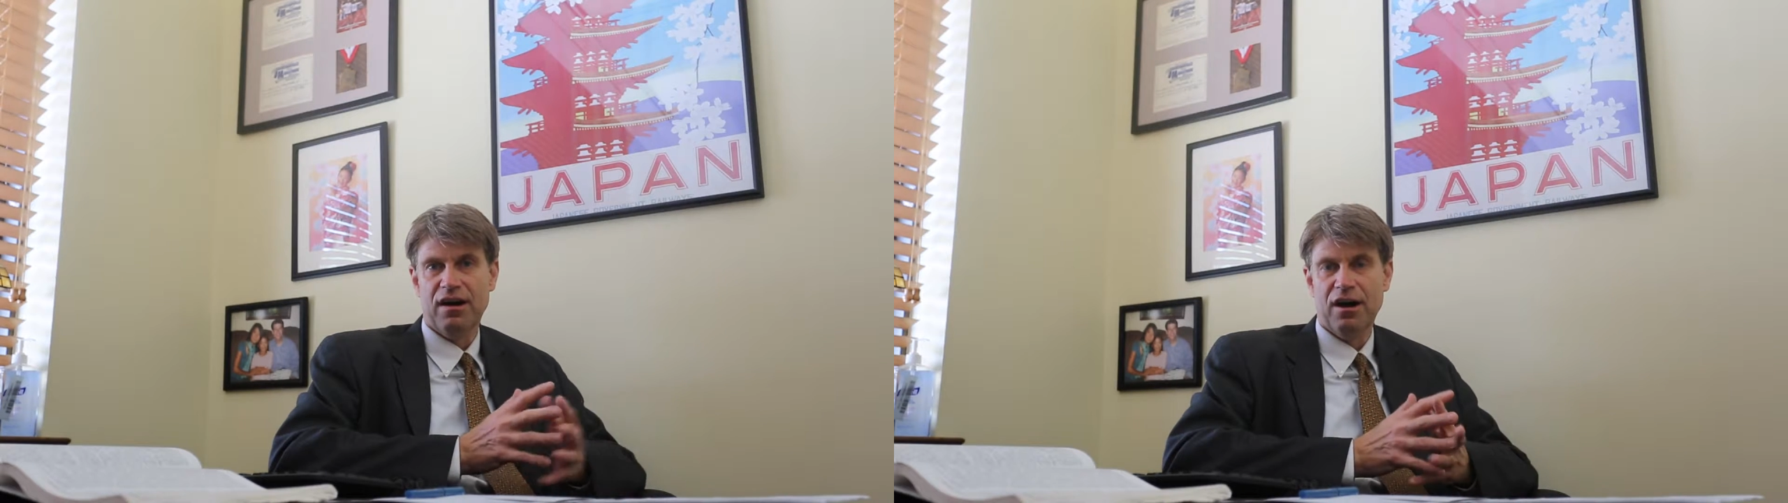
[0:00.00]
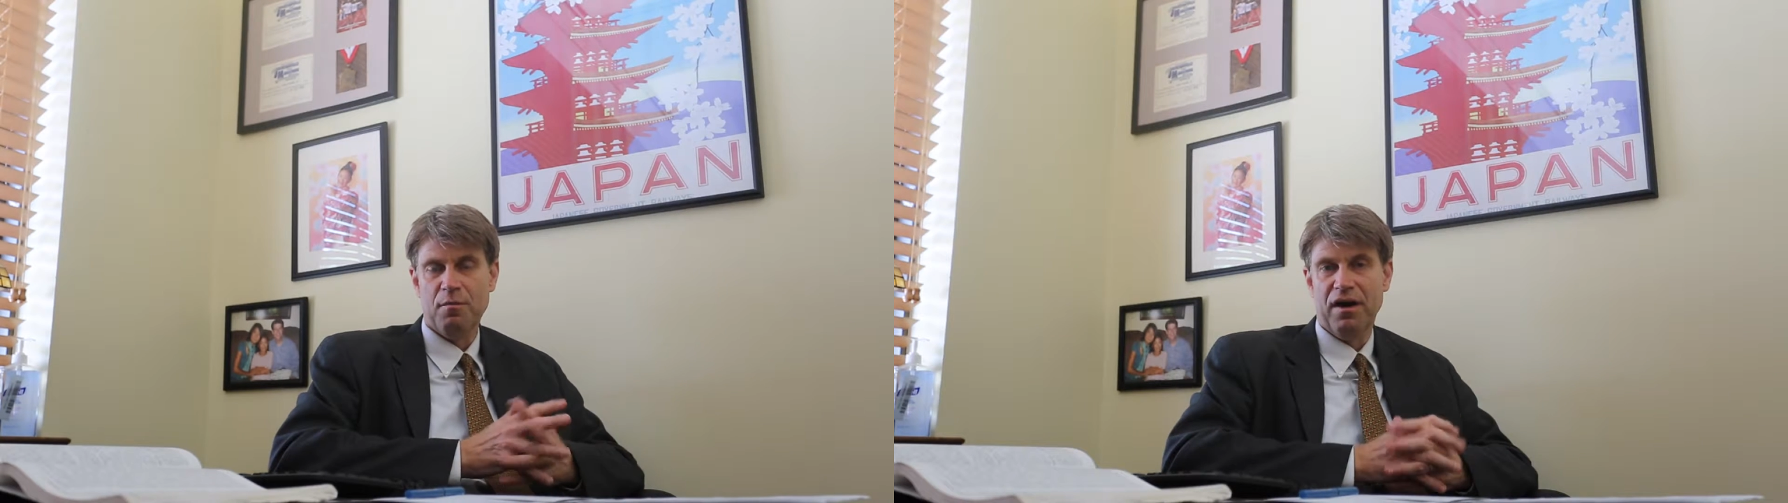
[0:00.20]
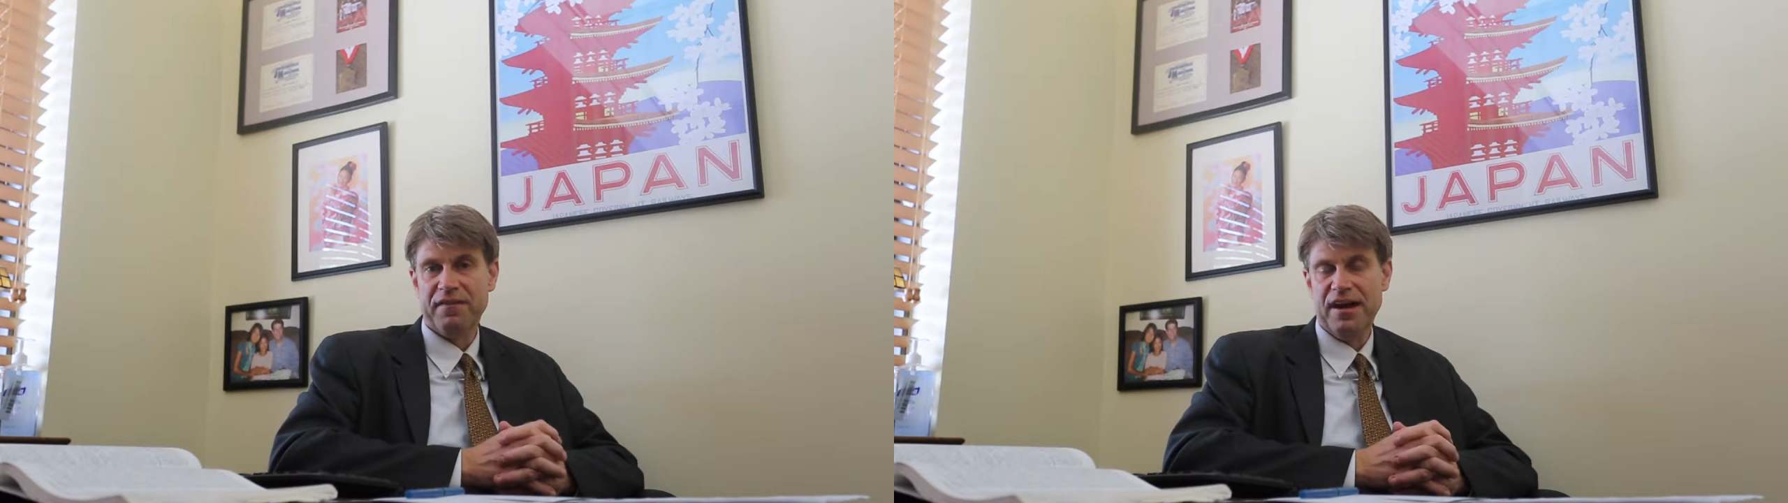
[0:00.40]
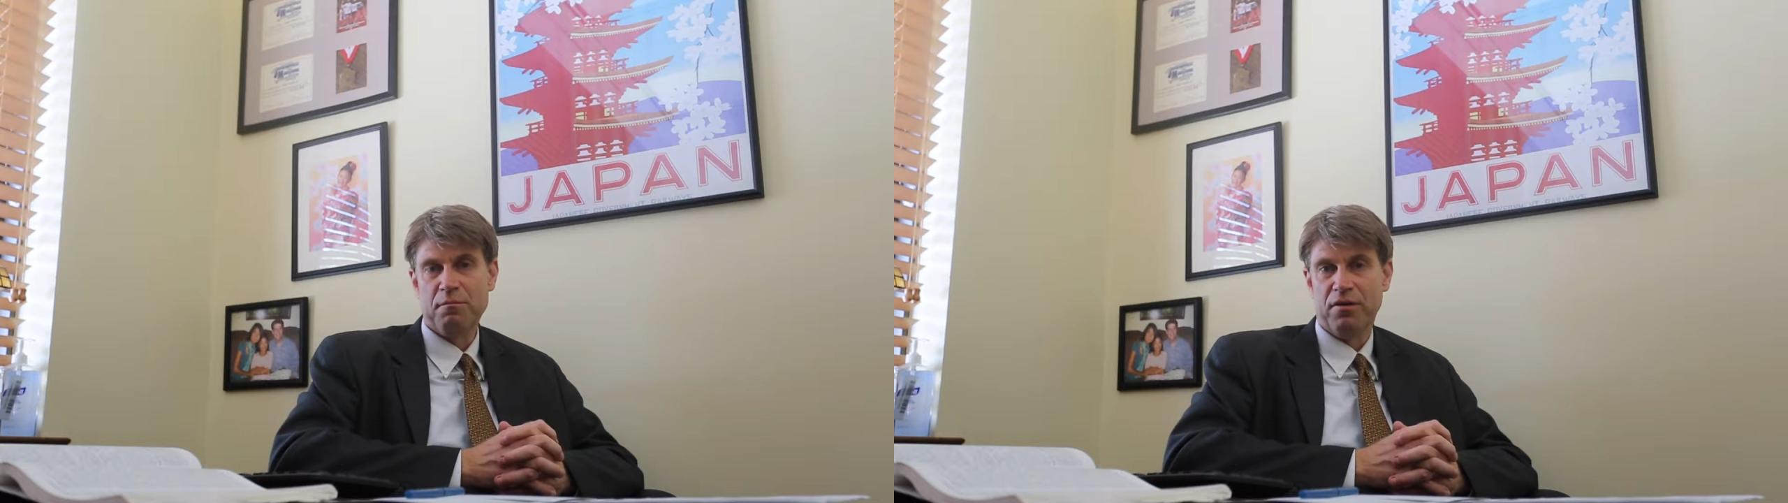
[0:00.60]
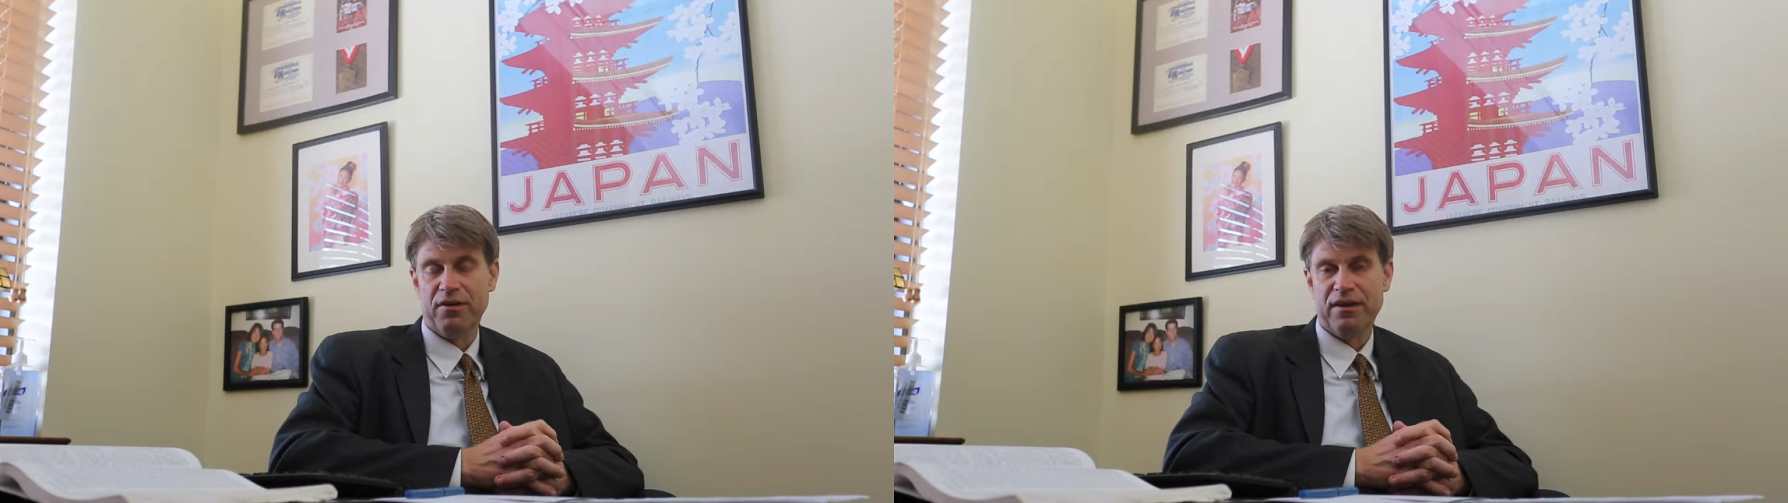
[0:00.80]
on the
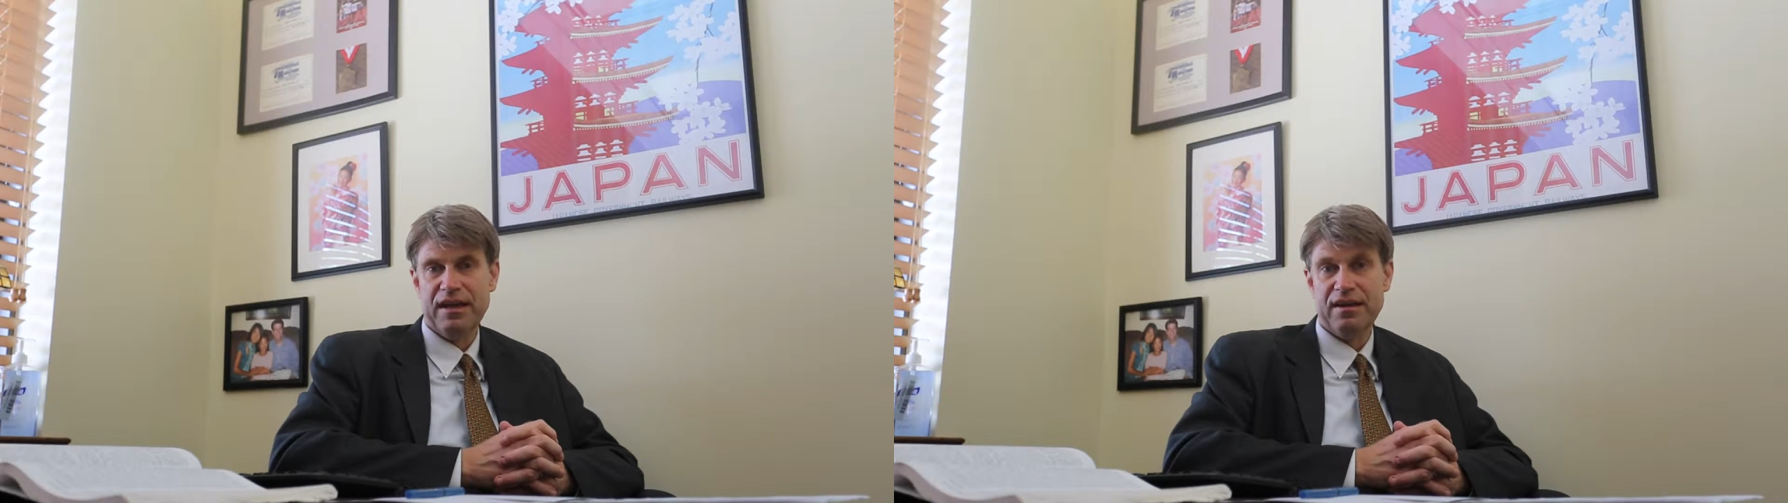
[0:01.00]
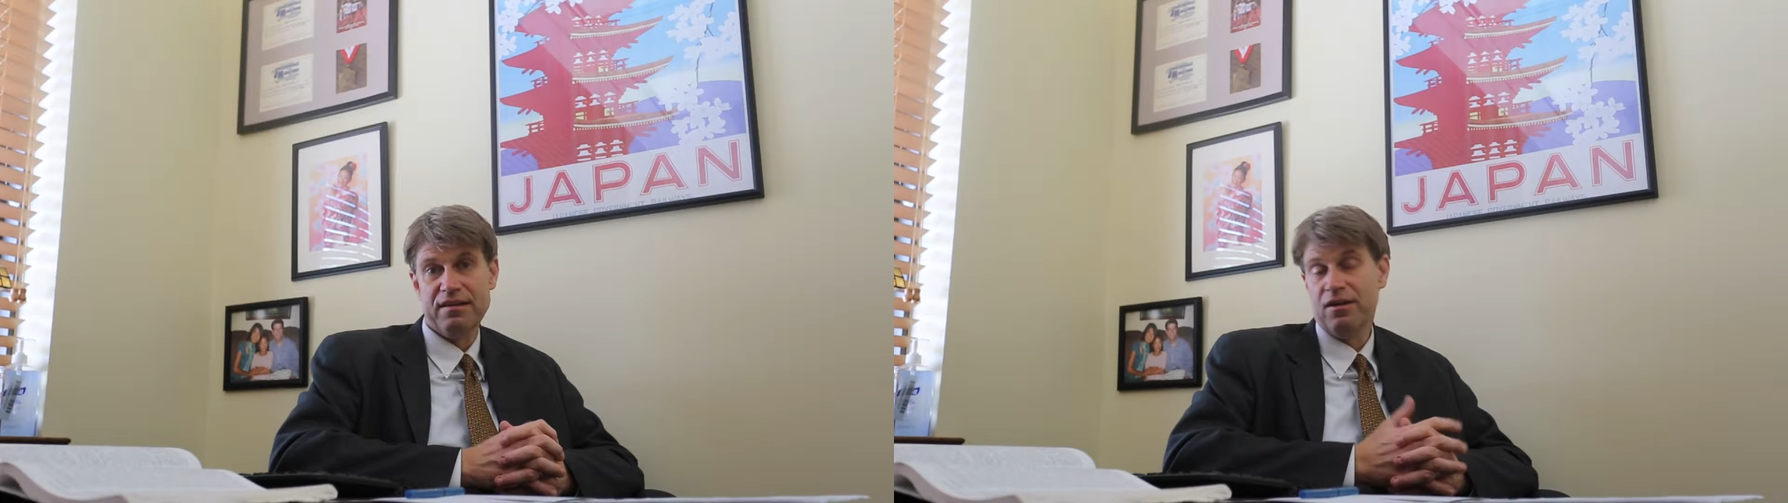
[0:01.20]
upper end,